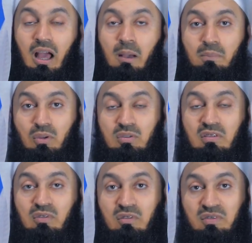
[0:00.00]
A
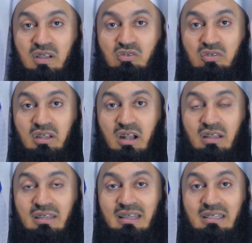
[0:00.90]
beautiful verse
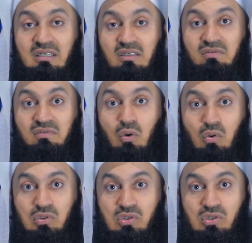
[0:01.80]
regarding
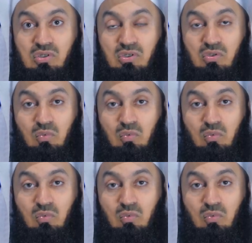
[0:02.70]
divorce.